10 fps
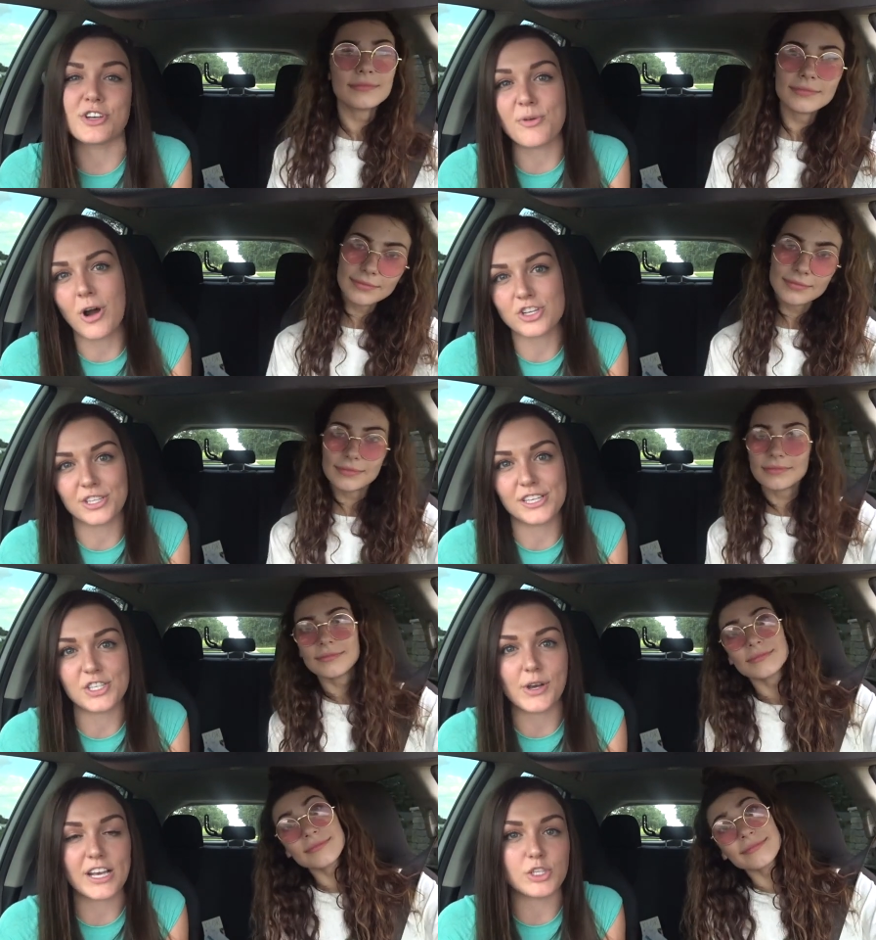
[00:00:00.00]
Speaker 1: you're done watching this,
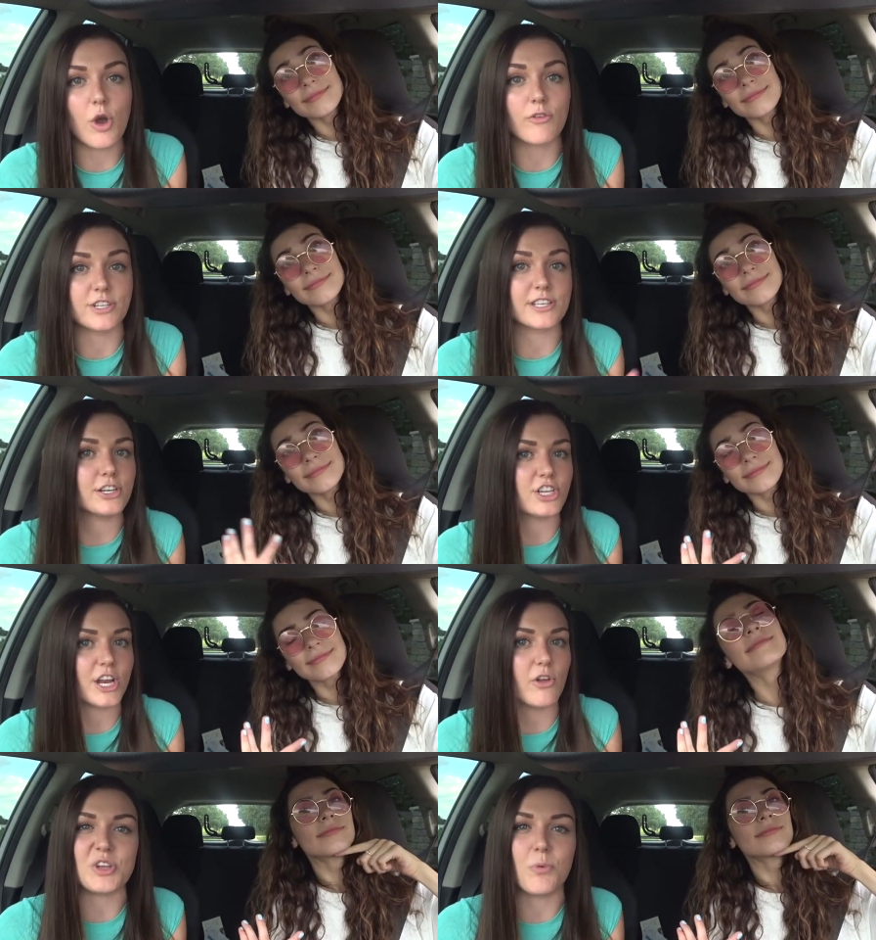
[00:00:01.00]
you guys go over to their
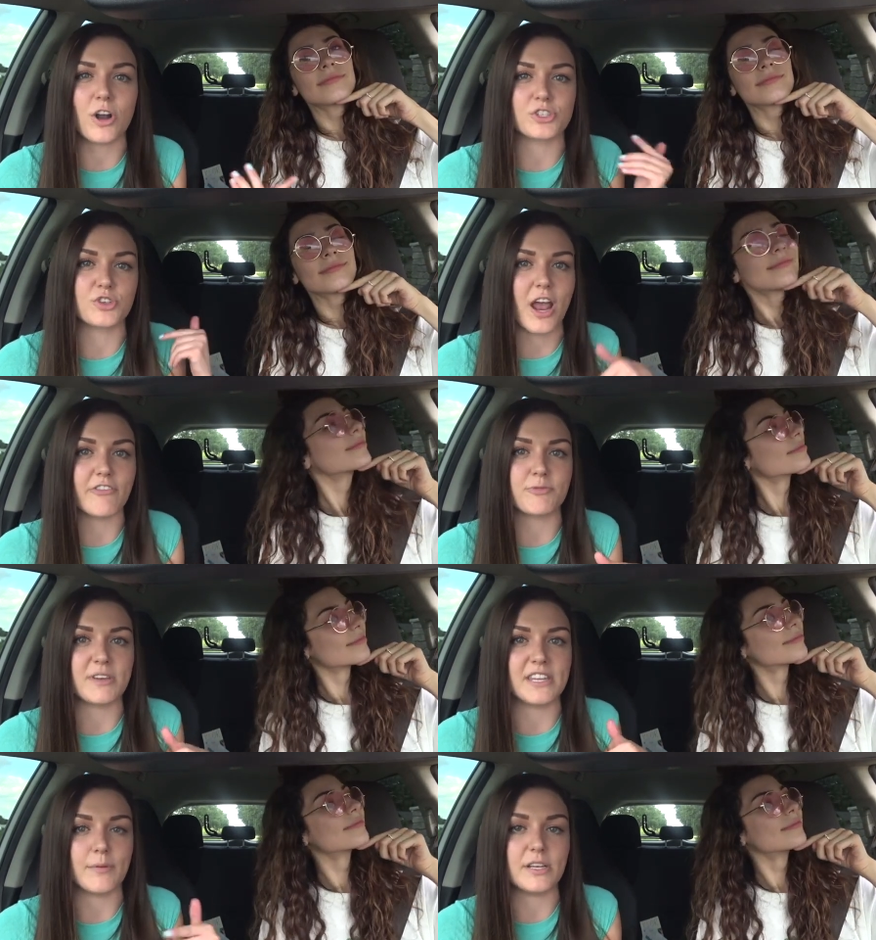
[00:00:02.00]
channel and watch the drive with
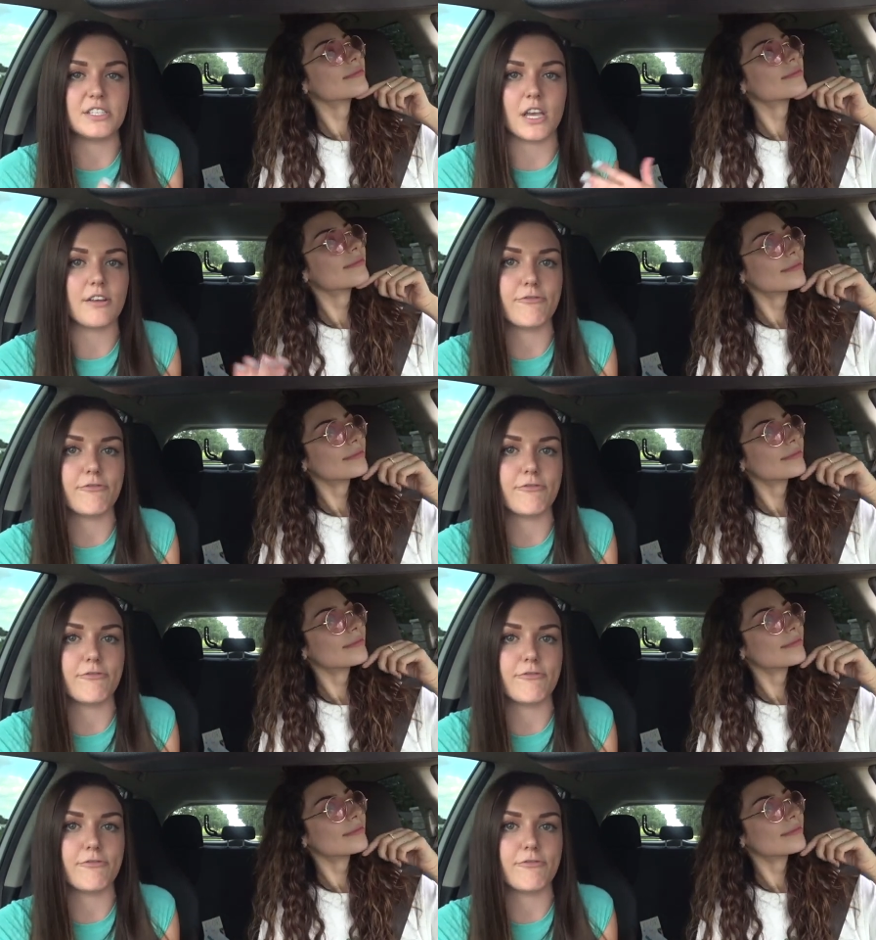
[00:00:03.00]
me that we did